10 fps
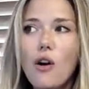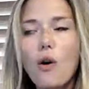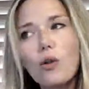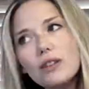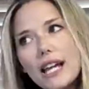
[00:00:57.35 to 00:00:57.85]

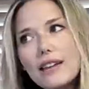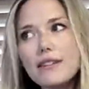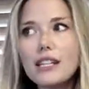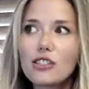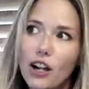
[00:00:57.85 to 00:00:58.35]
Old
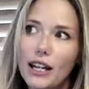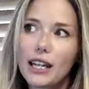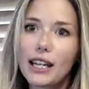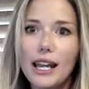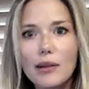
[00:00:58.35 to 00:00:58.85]
Navy,
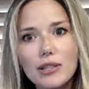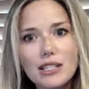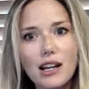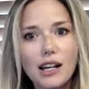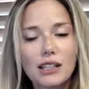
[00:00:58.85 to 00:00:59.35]
Target,
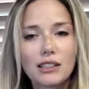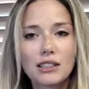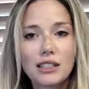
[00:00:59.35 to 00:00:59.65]
Amazon,